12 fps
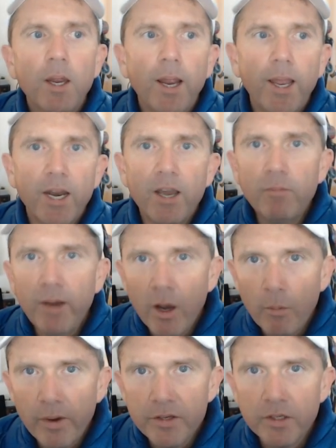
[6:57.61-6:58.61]
and I'm now
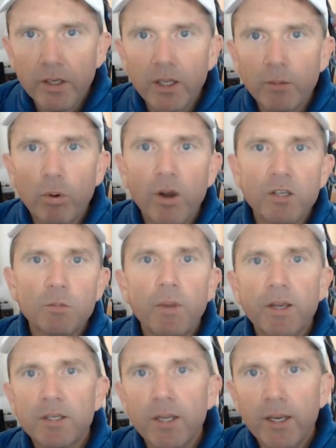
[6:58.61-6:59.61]
basically
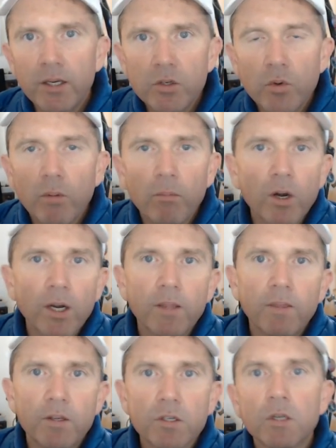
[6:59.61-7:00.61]
prospecting into a market that's